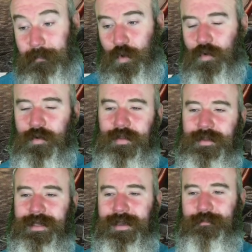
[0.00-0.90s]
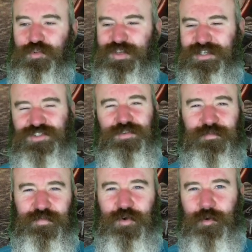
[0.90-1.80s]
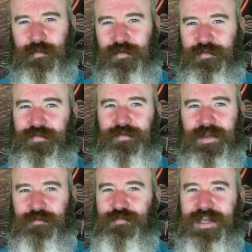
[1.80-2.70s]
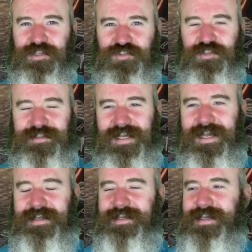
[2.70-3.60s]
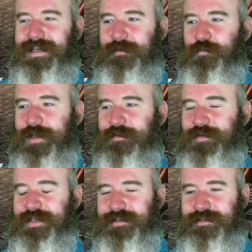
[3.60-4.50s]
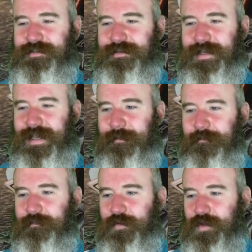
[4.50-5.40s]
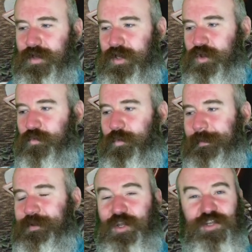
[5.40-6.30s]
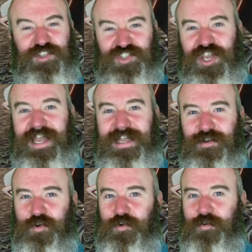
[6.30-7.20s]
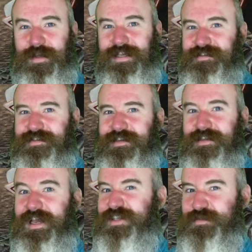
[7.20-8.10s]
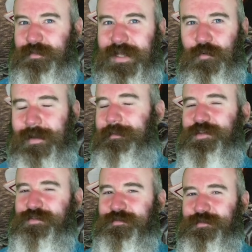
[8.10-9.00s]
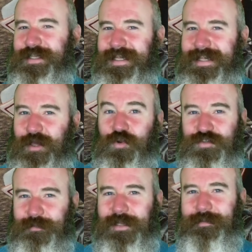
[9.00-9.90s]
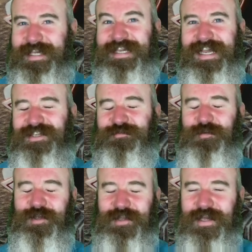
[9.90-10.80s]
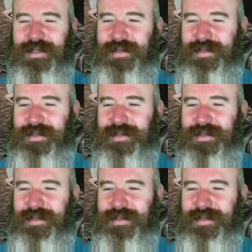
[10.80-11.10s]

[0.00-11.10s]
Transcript: but um, they'll get some form of uh, ranged attack, it, eh, whether it's um, a weapon on a chain or it's a, a, spell weapon, something like that, or a spell being cast rather.